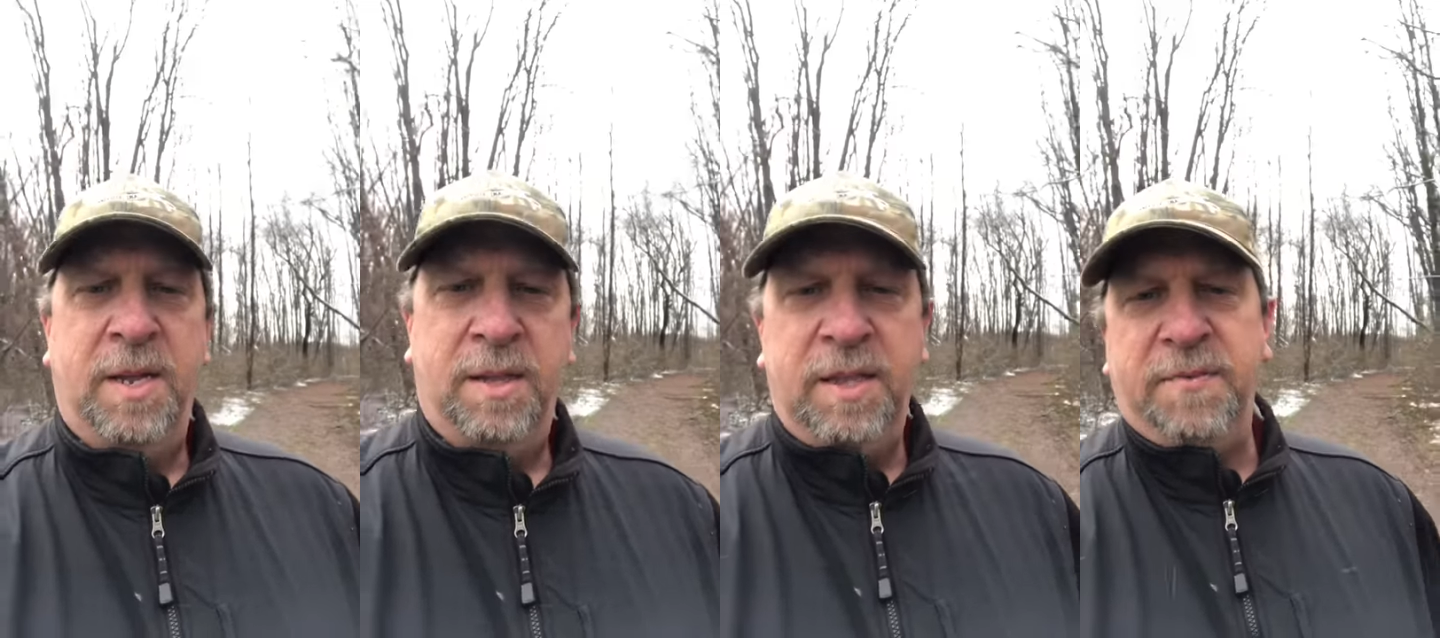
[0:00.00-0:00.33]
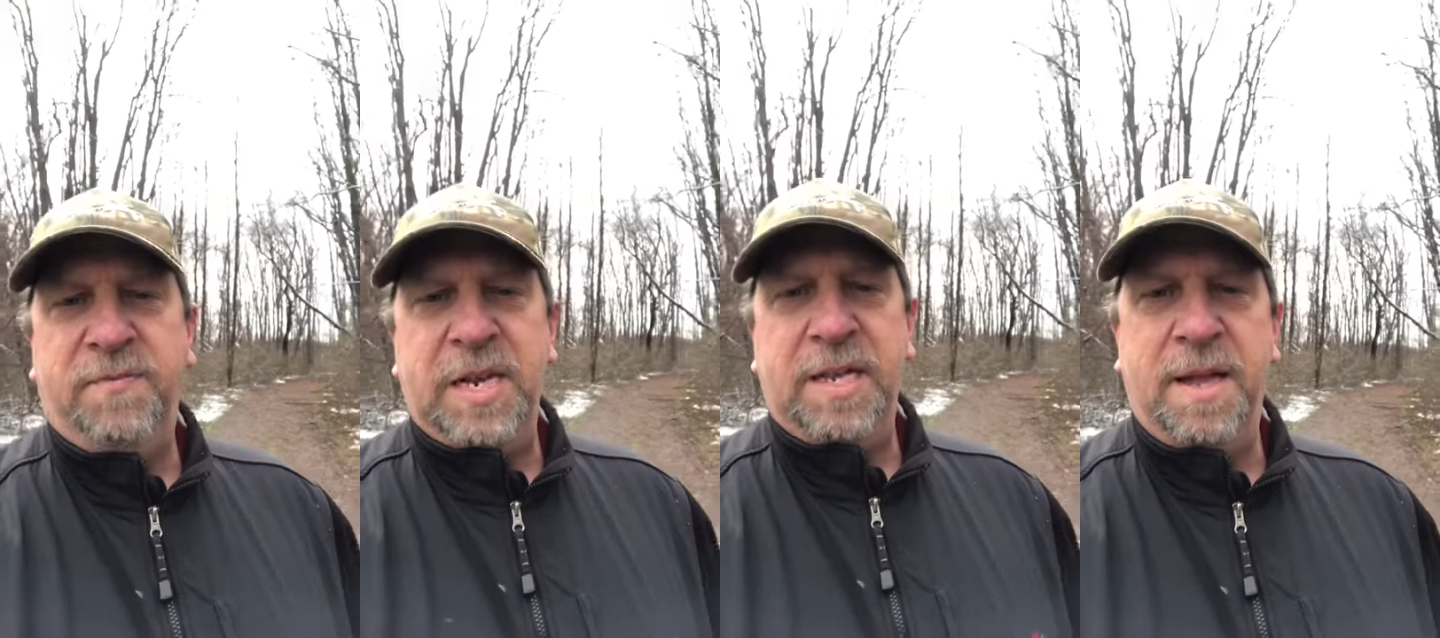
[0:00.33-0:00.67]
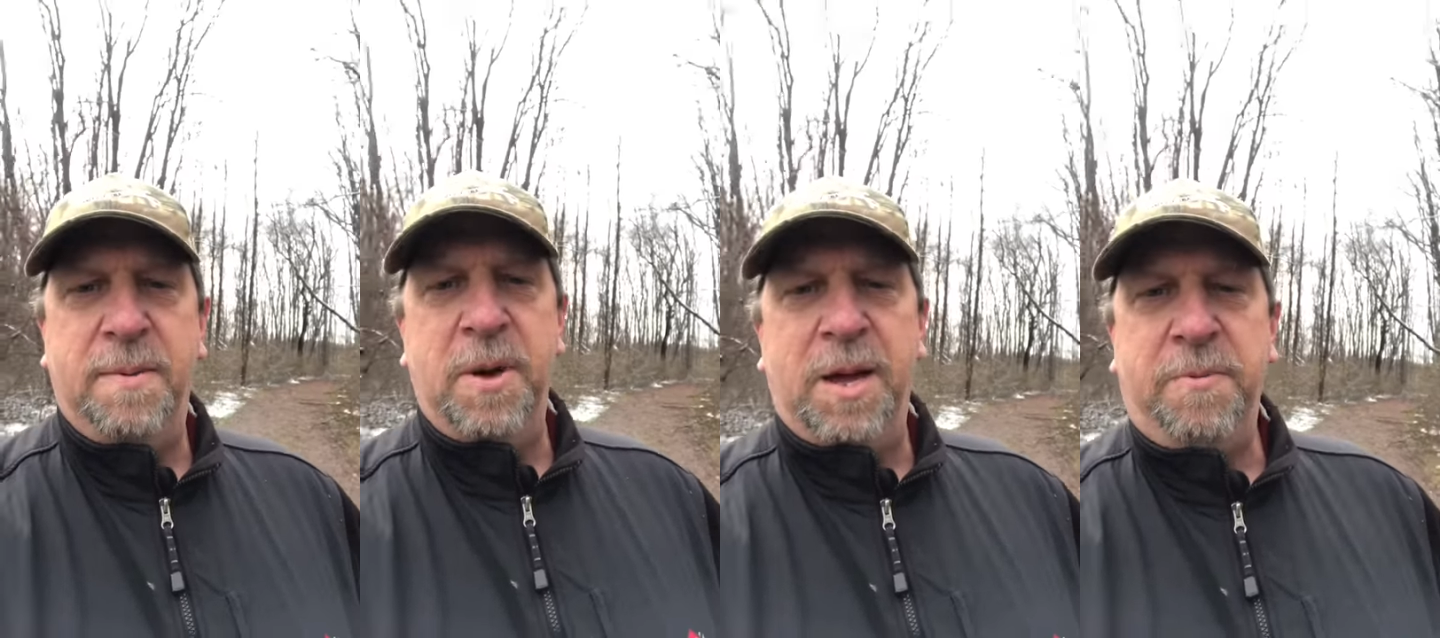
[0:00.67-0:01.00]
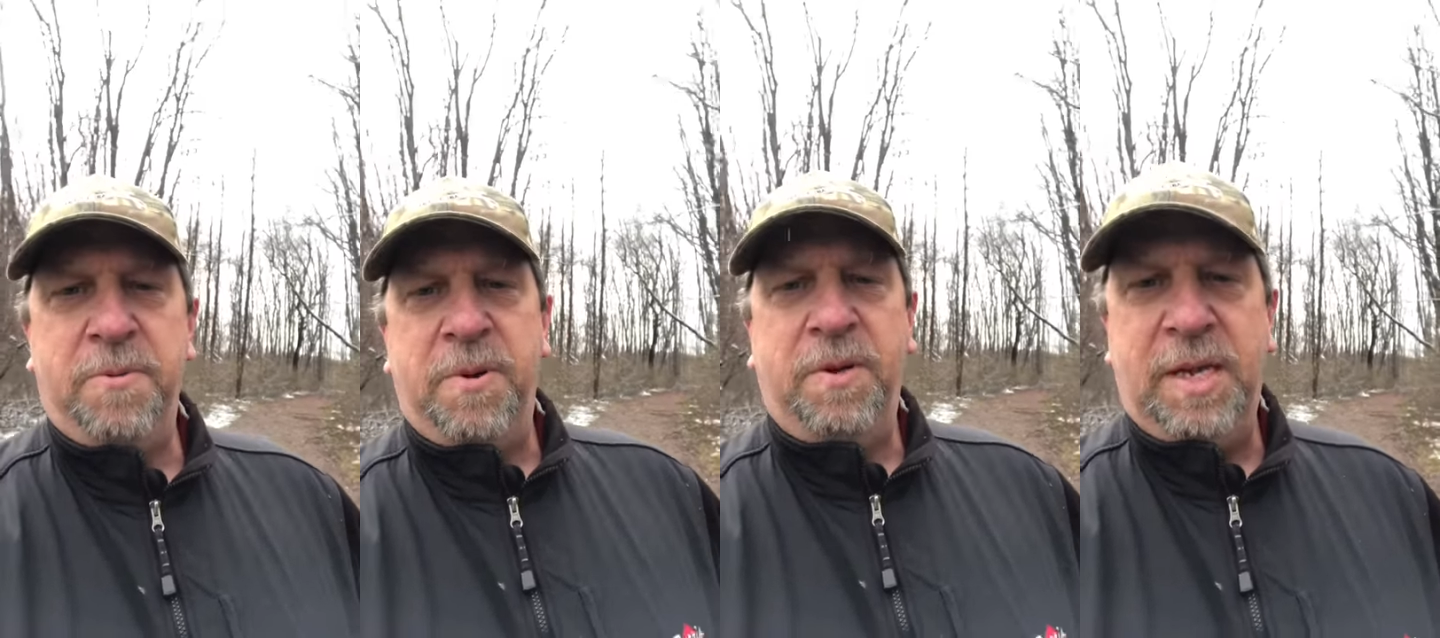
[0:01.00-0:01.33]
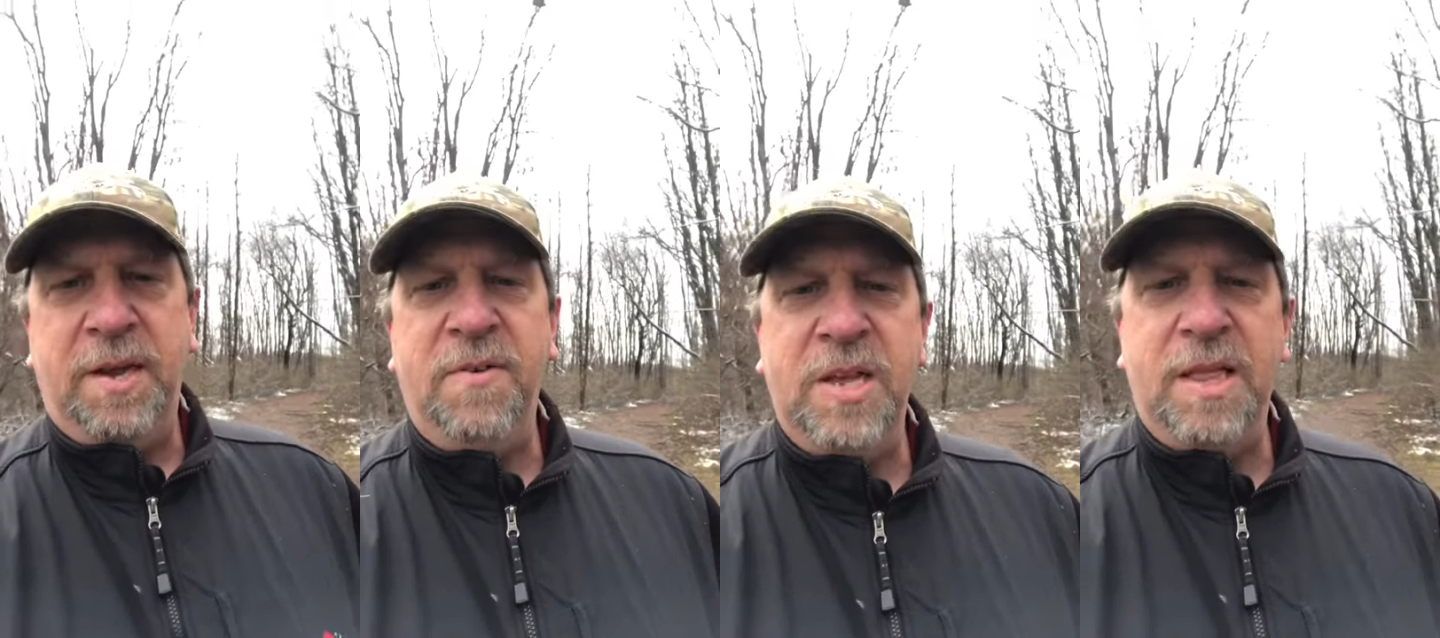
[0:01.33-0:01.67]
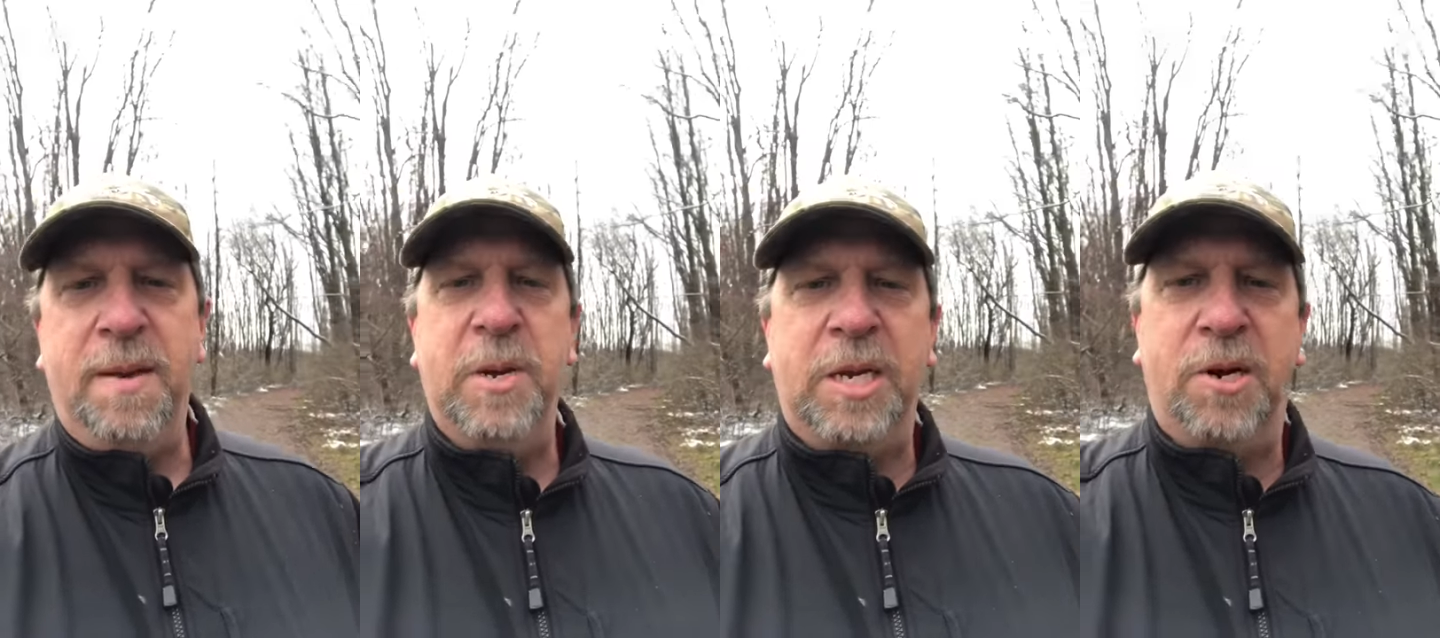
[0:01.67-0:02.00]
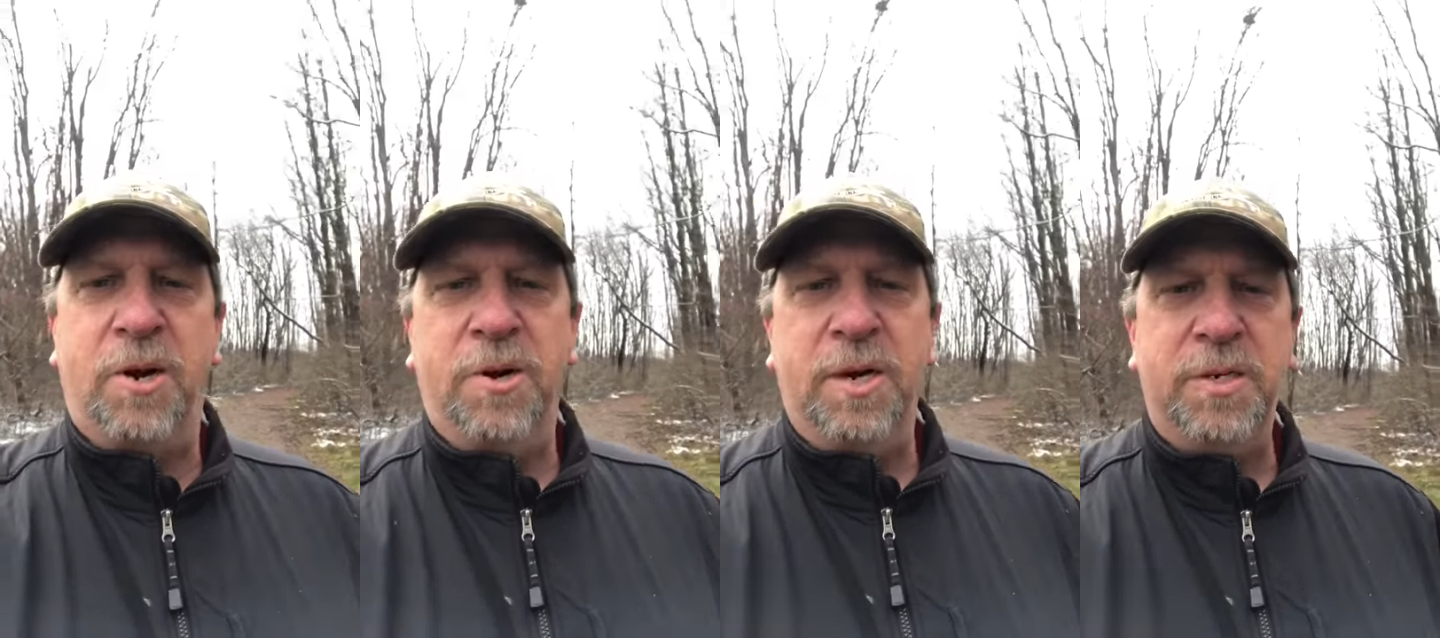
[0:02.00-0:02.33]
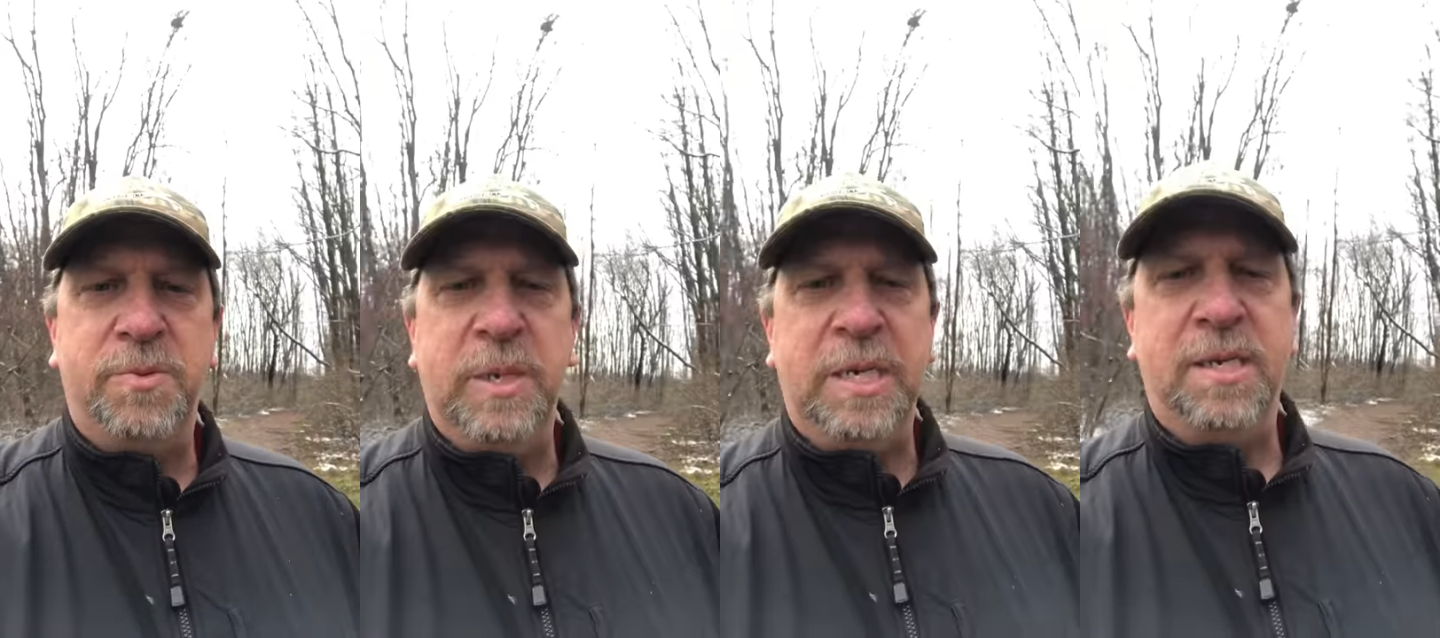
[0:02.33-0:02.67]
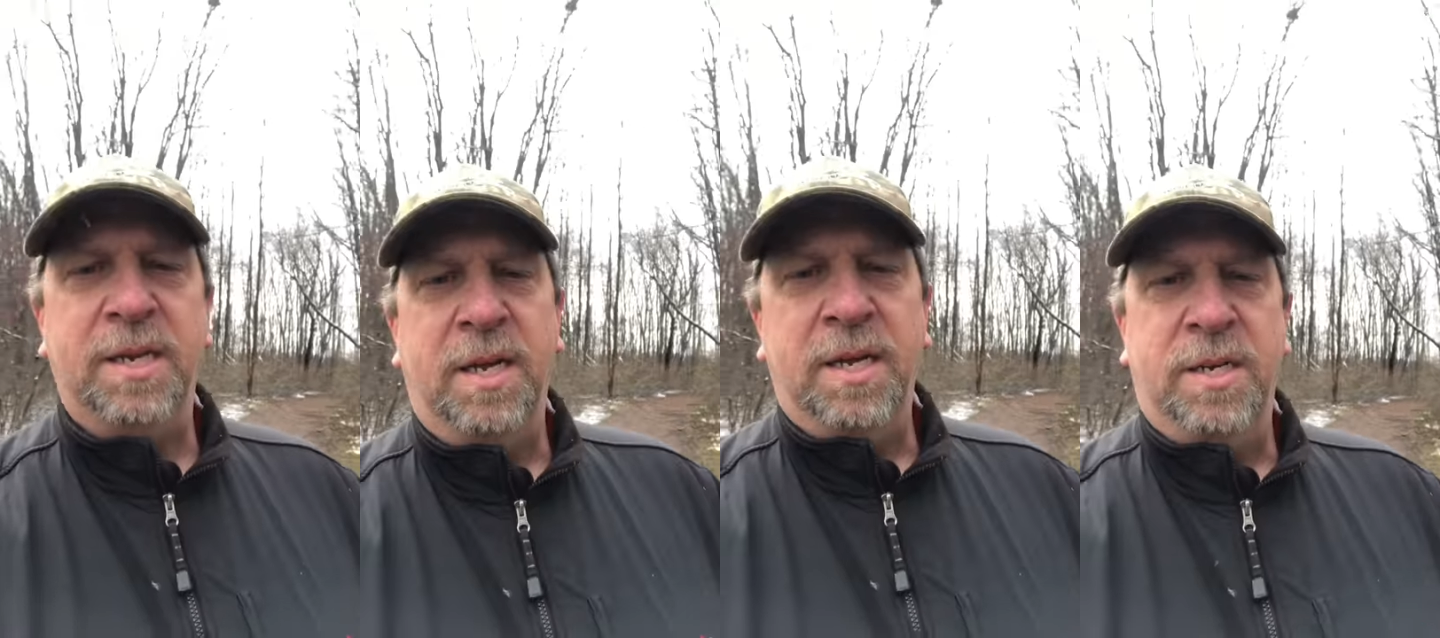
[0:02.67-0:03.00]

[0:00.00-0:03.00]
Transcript: lifting them up, giving them encouragement